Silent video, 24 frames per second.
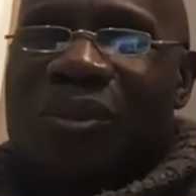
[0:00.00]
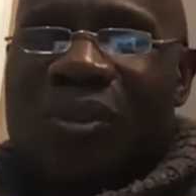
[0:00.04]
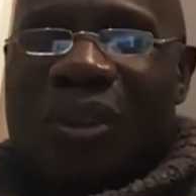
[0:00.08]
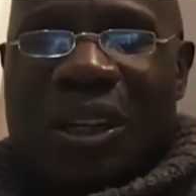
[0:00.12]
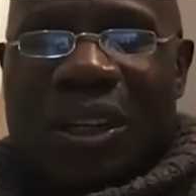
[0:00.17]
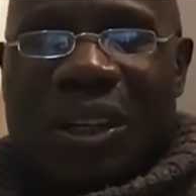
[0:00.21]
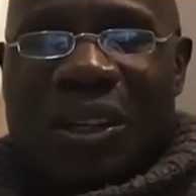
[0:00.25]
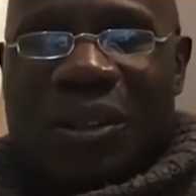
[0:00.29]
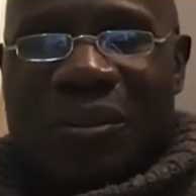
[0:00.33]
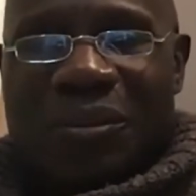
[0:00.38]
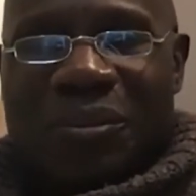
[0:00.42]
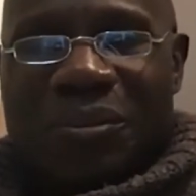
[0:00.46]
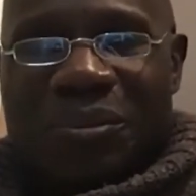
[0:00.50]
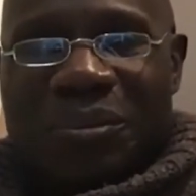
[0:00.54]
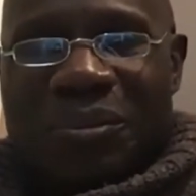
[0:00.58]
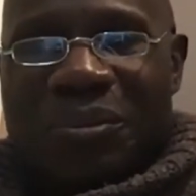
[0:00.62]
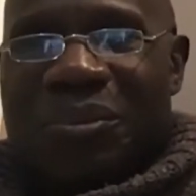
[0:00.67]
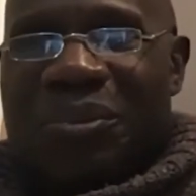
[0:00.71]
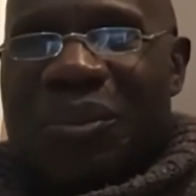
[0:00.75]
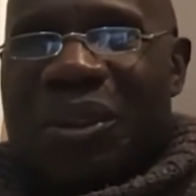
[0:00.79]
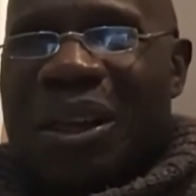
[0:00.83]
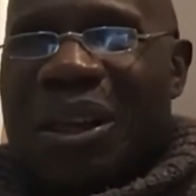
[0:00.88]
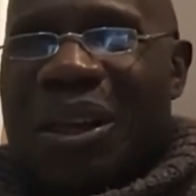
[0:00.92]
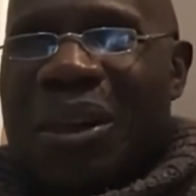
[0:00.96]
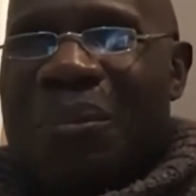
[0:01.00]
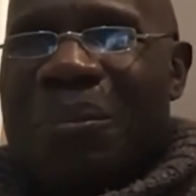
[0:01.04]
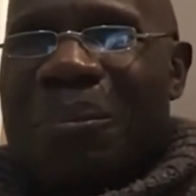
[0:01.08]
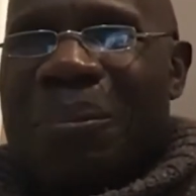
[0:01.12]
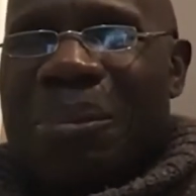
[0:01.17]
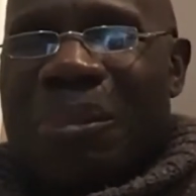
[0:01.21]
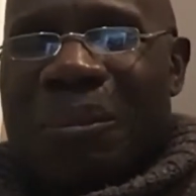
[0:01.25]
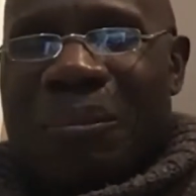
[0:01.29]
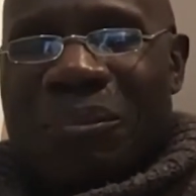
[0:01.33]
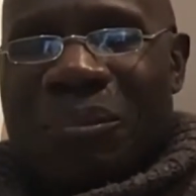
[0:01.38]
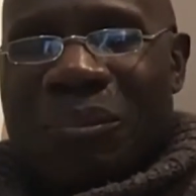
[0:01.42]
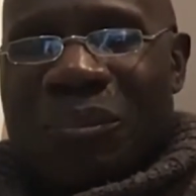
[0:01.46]
writing.
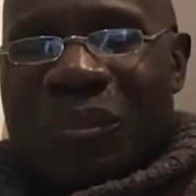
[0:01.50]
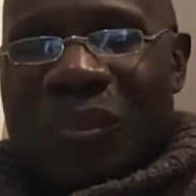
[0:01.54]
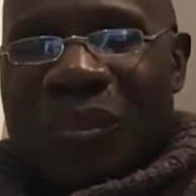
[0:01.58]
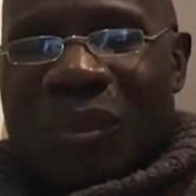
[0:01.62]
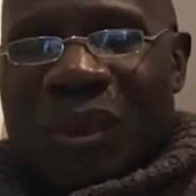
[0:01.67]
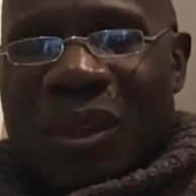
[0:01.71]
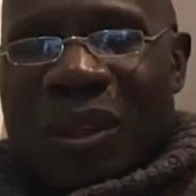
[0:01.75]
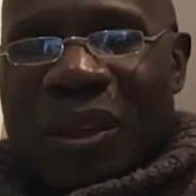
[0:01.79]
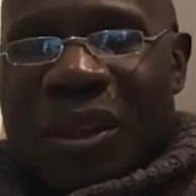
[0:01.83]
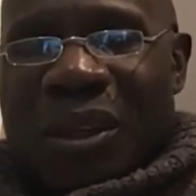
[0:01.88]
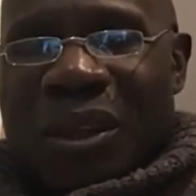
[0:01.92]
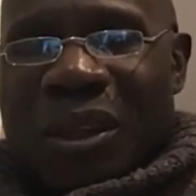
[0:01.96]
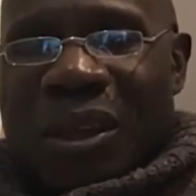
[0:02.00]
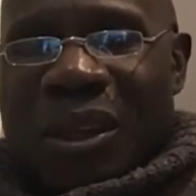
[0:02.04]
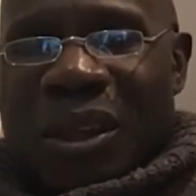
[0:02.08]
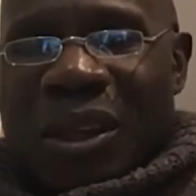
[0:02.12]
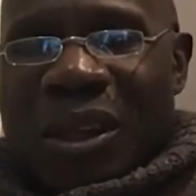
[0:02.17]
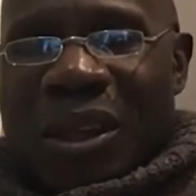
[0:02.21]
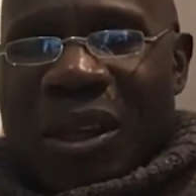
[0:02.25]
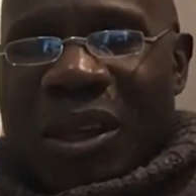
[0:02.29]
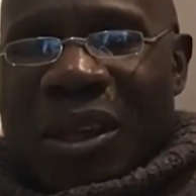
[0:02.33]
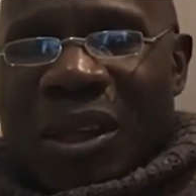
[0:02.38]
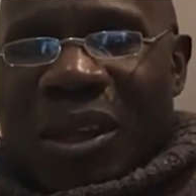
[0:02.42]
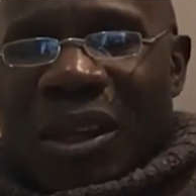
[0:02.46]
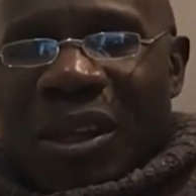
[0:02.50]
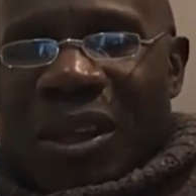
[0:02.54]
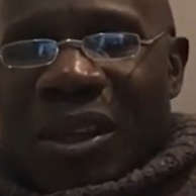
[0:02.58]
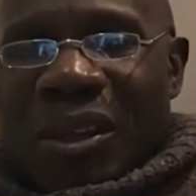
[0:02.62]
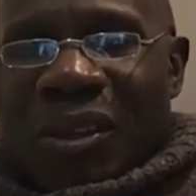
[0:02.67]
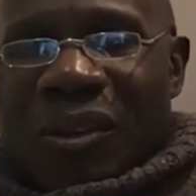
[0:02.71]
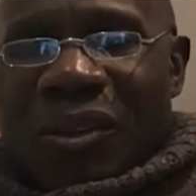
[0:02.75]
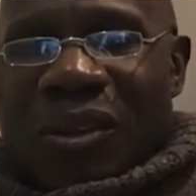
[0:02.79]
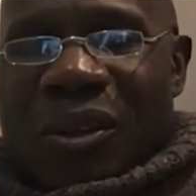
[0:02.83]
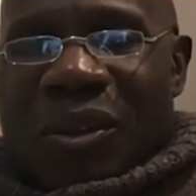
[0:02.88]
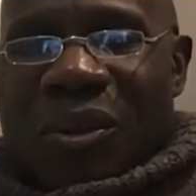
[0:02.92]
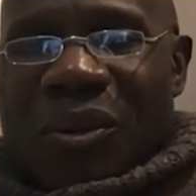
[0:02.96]
Um,
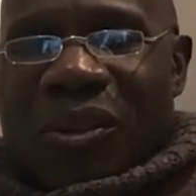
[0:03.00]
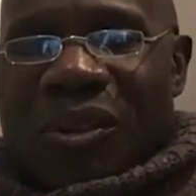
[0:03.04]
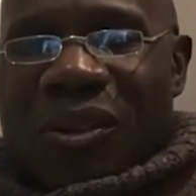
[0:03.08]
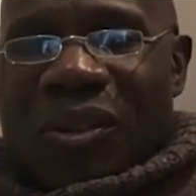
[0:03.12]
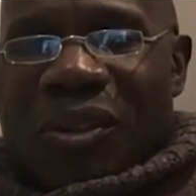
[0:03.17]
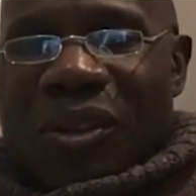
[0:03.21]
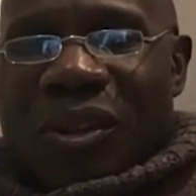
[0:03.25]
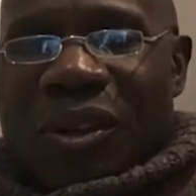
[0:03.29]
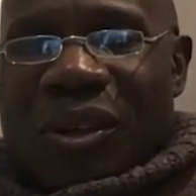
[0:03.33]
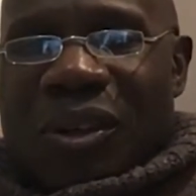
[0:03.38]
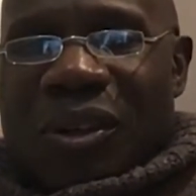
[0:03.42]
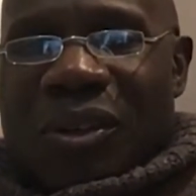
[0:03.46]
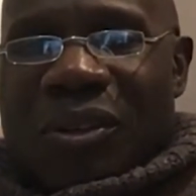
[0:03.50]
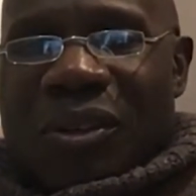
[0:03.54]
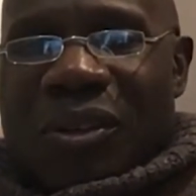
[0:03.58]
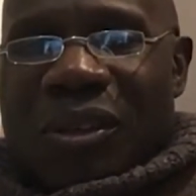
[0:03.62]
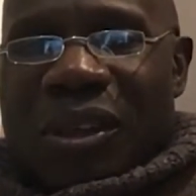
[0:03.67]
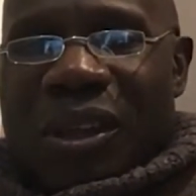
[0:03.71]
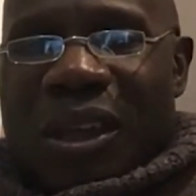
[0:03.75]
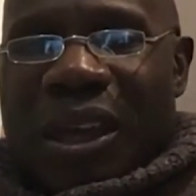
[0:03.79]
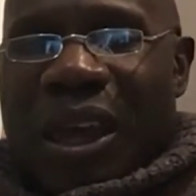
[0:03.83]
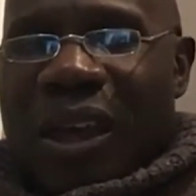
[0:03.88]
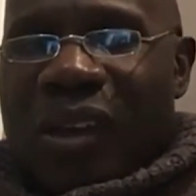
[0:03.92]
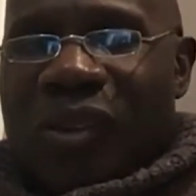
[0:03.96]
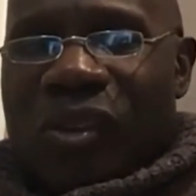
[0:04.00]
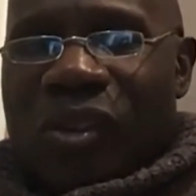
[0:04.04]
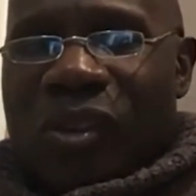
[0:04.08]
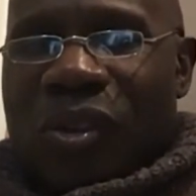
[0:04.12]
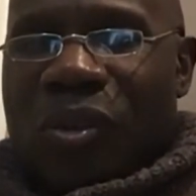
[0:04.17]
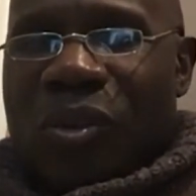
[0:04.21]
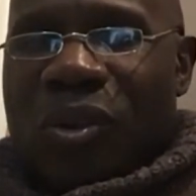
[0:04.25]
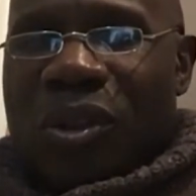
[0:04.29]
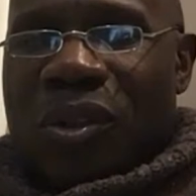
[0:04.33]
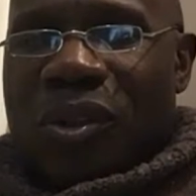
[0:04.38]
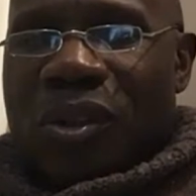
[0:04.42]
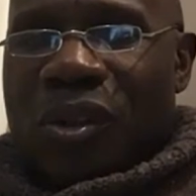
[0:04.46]
so this is called
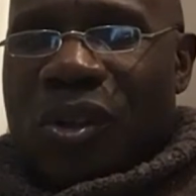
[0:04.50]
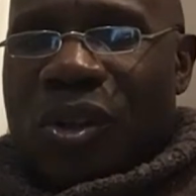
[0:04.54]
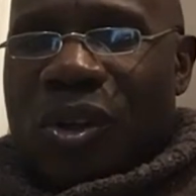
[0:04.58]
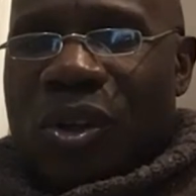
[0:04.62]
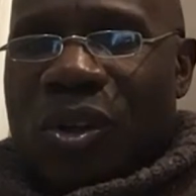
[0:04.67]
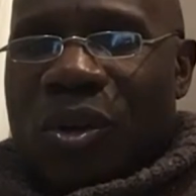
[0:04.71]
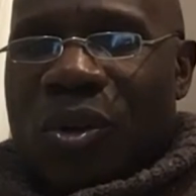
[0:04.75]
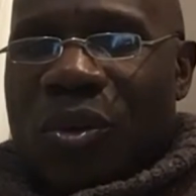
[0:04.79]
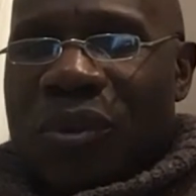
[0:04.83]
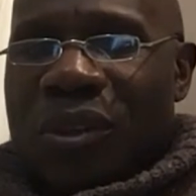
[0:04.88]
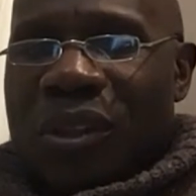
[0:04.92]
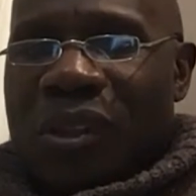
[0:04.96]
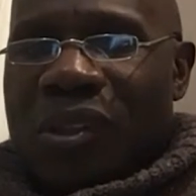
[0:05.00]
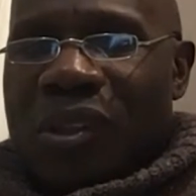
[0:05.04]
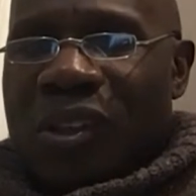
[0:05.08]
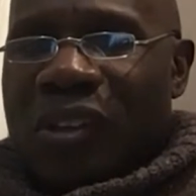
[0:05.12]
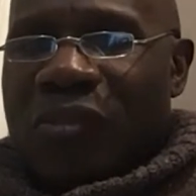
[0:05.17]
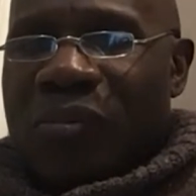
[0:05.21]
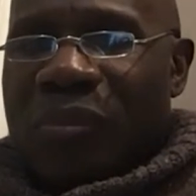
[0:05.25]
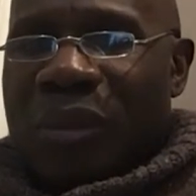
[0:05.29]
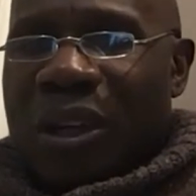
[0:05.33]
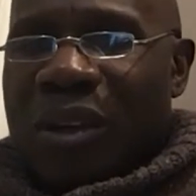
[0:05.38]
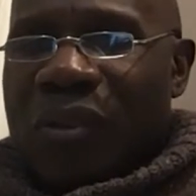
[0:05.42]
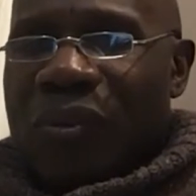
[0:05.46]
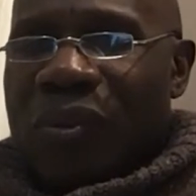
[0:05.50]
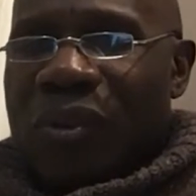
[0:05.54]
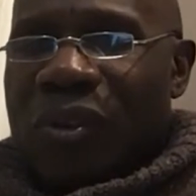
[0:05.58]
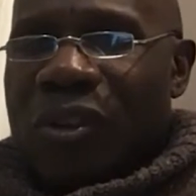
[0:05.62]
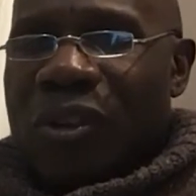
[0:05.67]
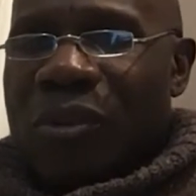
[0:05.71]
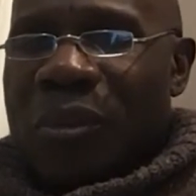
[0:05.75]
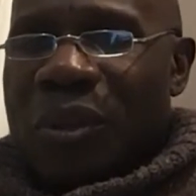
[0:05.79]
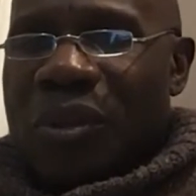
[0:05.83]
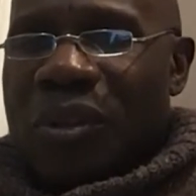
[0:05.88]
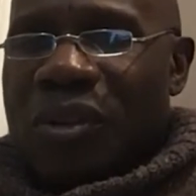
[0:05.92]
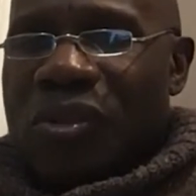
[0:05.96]
Excluding the Coldness of My
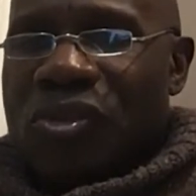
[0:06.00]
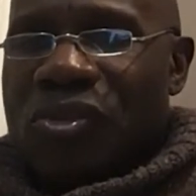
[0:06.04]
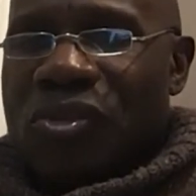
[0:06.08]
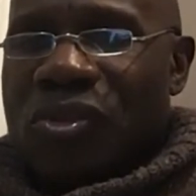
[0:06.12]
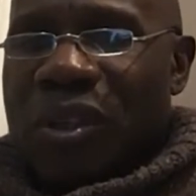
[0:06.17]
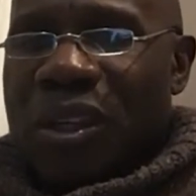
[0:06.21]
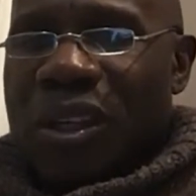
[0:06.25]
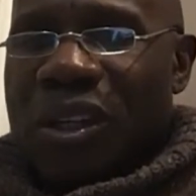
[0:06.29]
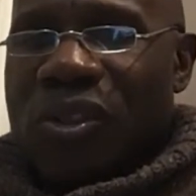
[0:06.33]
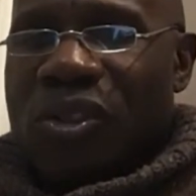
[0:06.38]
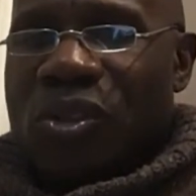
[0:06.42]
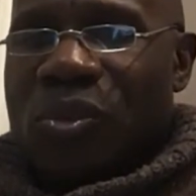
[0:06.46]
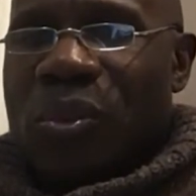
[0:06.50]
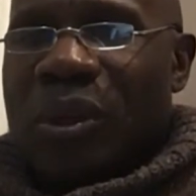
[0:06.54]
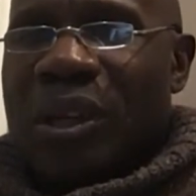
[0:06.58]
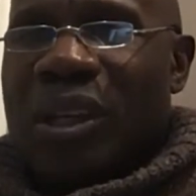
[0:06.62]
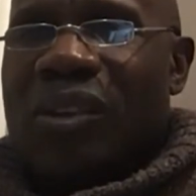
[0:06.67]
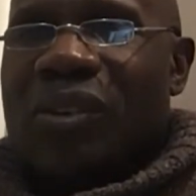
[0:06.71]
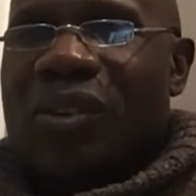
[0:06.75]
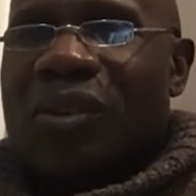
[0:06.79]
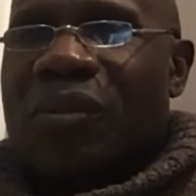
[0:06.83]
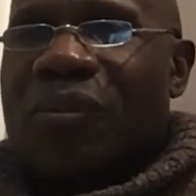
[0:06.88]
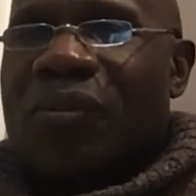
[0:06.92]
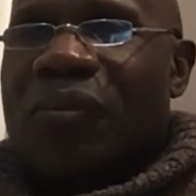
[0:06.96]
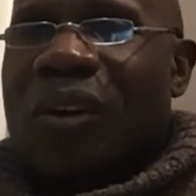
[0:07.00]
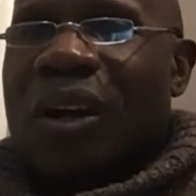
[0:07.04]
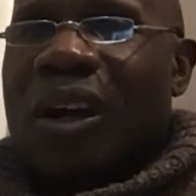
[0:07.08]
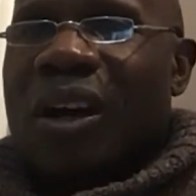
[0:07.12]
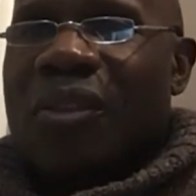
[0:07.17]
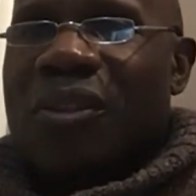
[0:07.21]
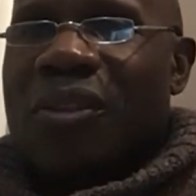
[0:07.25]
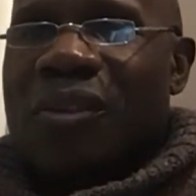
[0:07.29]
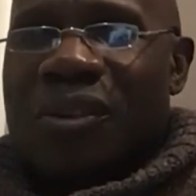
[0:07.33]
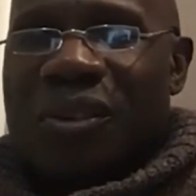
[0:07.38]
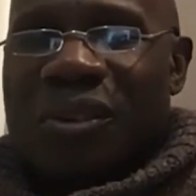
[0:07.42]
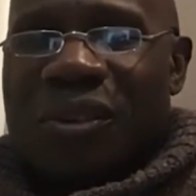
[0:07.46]
Room and the Strange Ways of
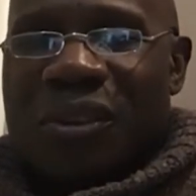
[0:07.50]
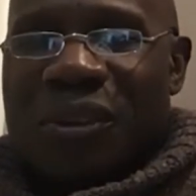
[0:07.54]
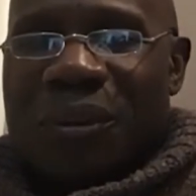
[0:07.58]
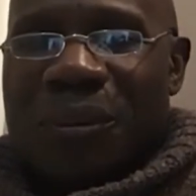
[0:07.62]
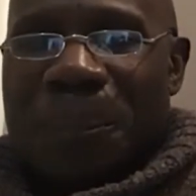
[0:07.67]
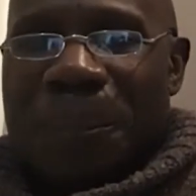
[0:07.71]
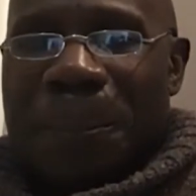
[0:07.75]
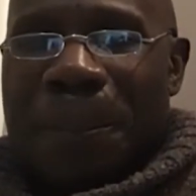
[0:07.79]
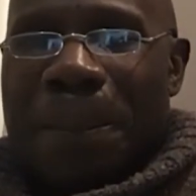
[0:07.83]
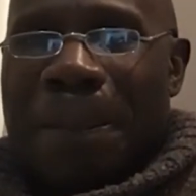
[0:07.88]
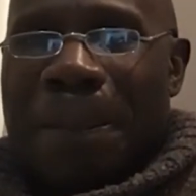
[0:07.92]
Fathers.